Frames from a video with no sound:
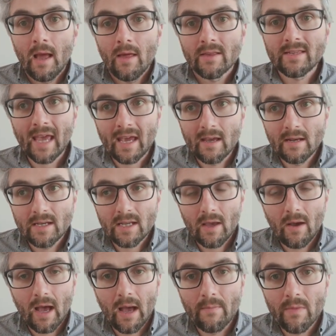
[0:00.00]
The second
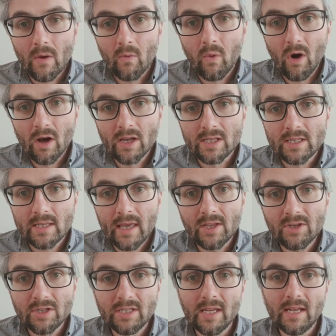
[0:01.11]
was
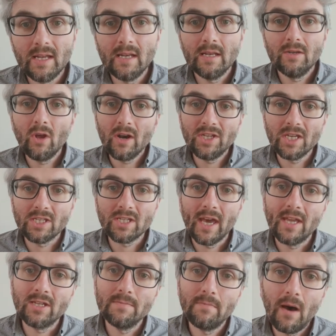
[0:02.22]
interested in knowledge
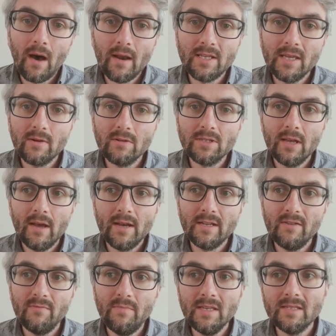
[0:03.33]
exchange and piloting
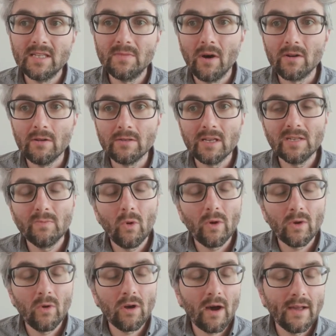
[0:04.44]
alternative business models, exploring
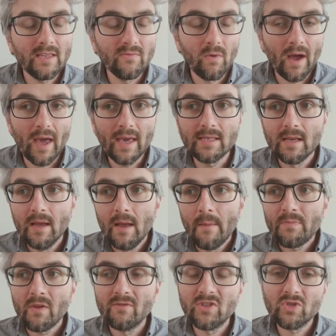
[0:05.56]
all kinds of ways
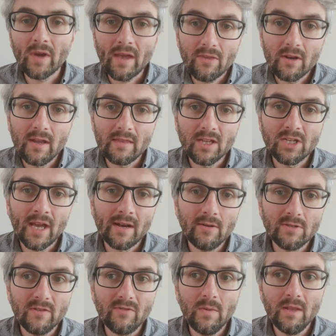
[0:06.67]
of strengthening the channels
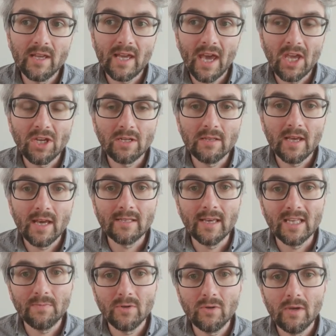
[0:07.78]
of communication that
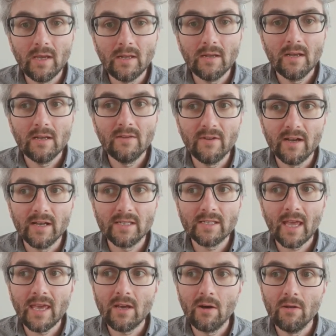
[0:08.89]
exist between diverse
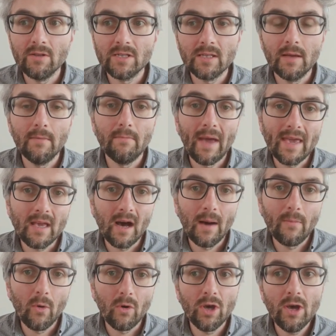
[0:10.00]
stakeholders that make up
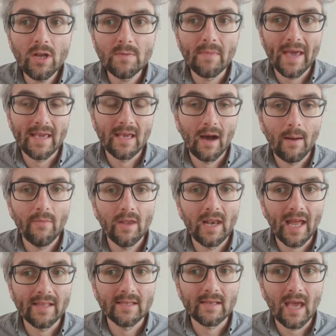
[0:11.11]
or could make up the
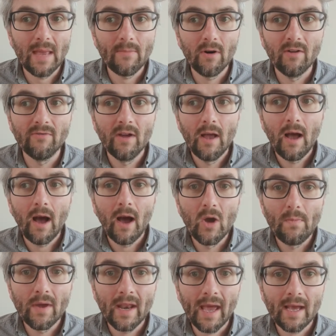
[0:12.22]
landscape of
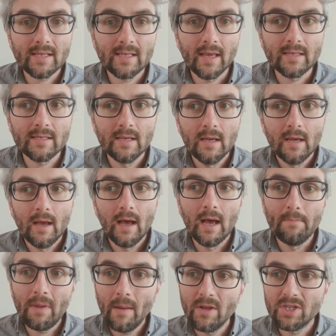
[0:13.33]
open access
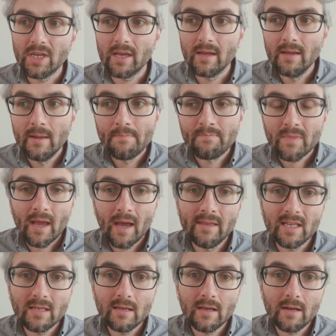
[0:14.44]
publishing. And
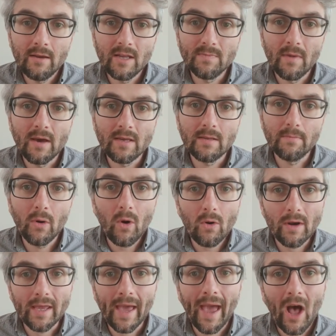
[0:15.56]
this includes, most
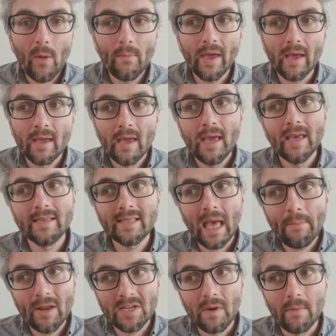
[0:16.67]
importantly, helping
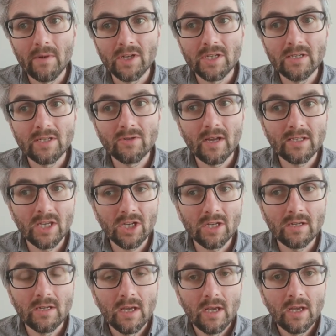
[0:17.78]
established publishers
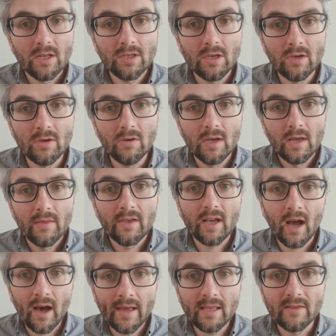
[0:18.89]
transition to the
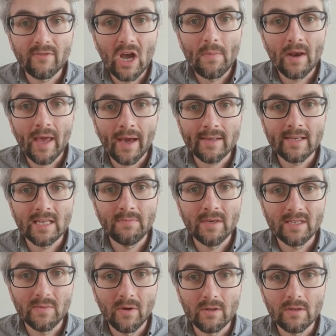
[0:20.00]
kinds of open access
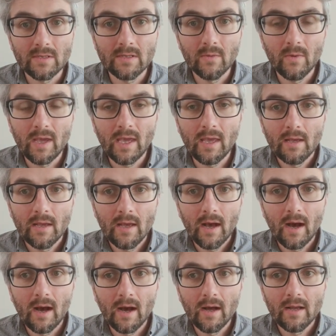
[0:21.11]
business models that we
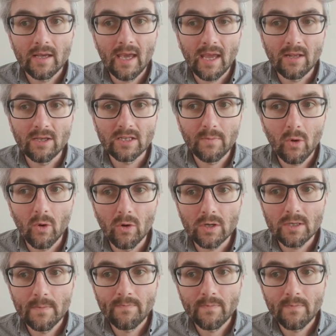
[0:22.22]
are keen to support.